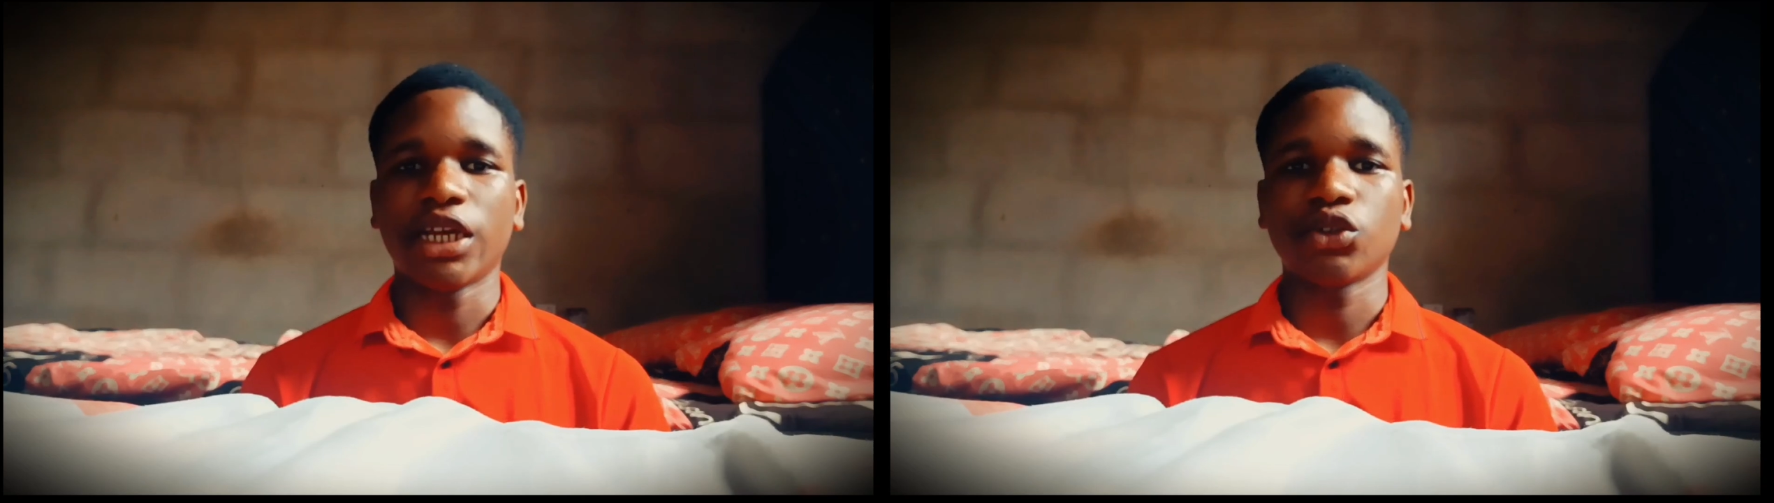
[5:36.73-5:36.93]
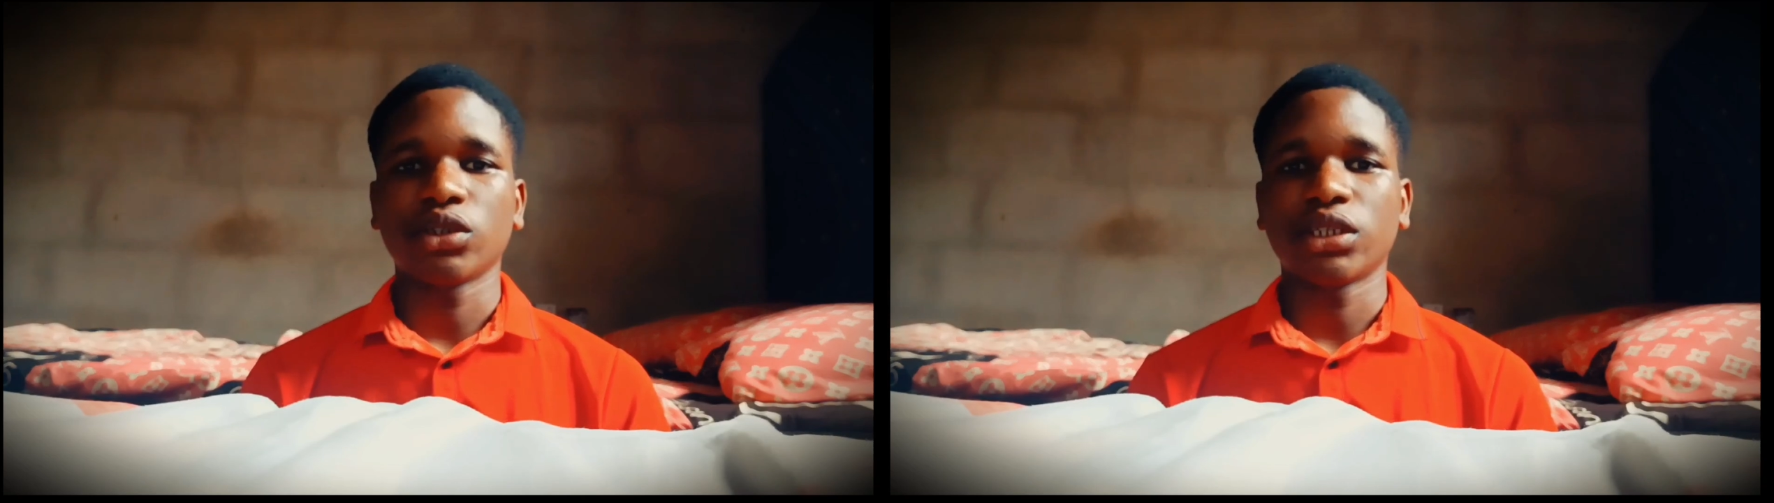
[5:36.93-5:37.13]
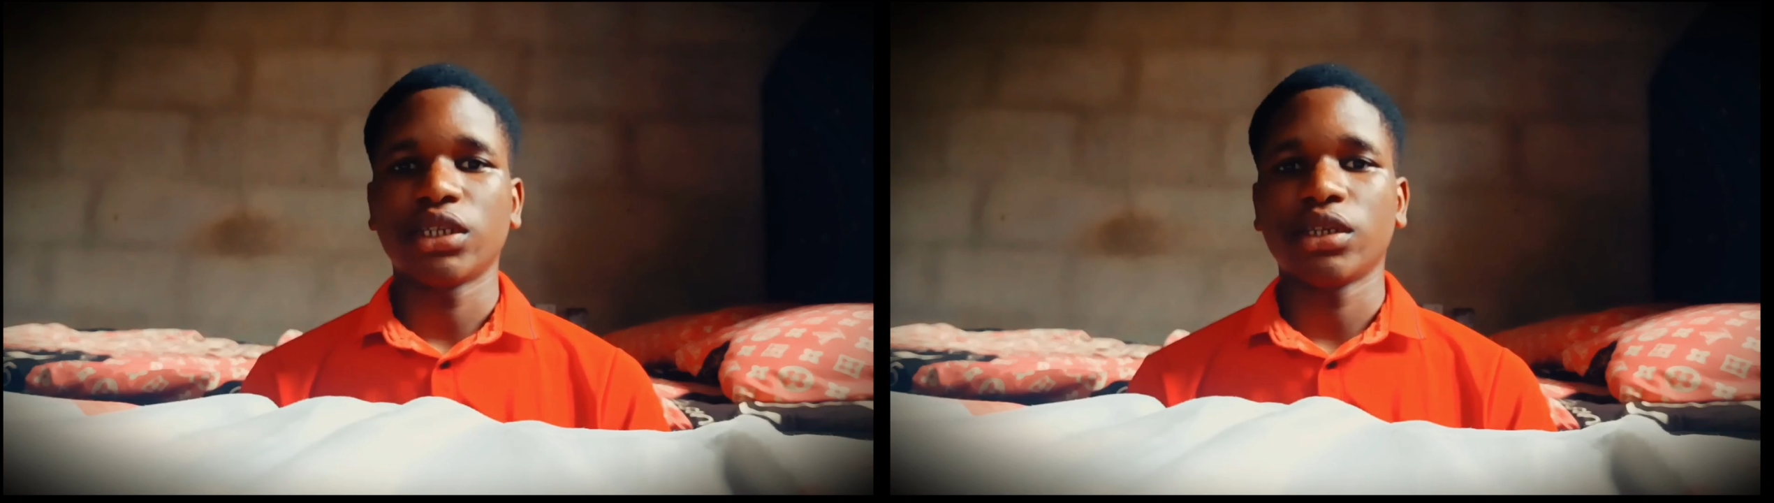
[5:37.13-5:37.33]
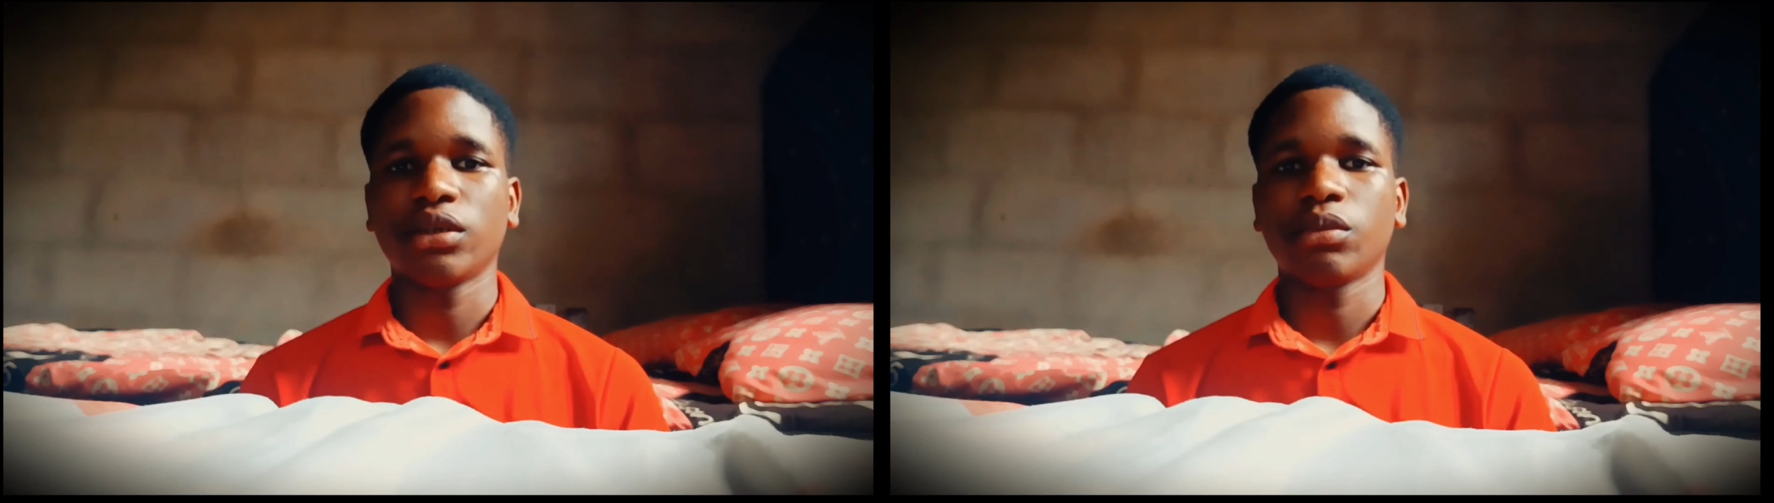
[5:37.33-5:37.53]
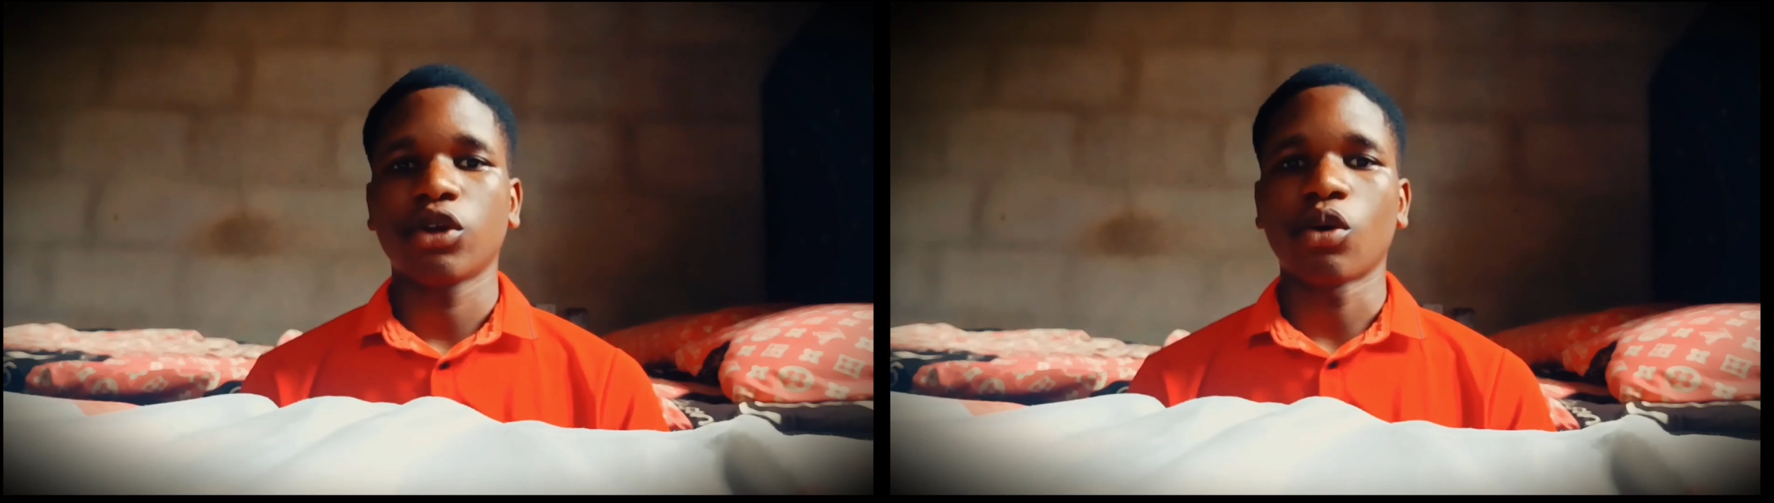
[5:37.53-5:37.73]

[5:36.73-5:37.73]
It actually